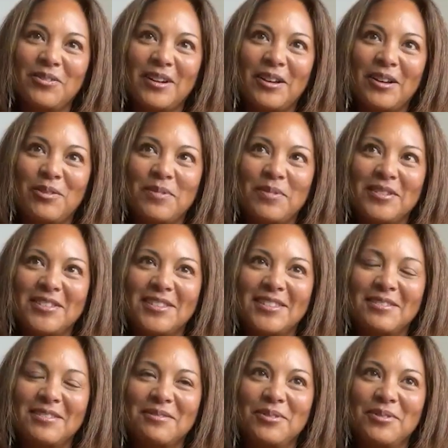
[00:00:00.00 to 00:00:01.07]
help
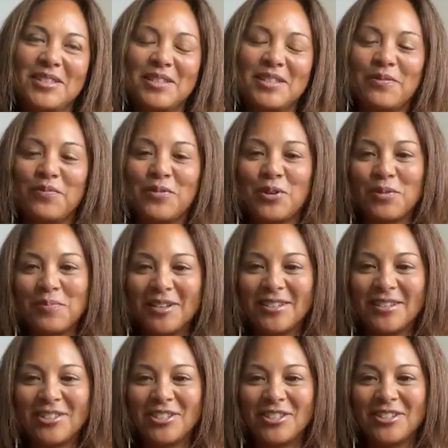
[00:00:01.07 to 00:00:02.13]
us with some
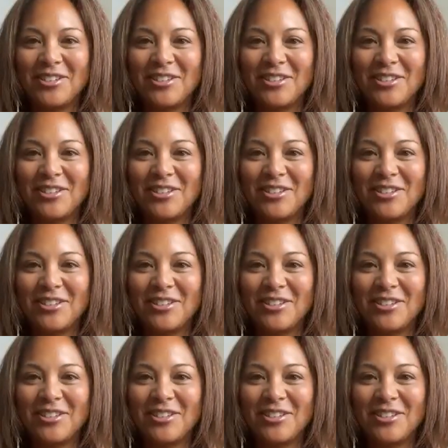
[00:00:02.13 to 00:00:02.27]
verbiage,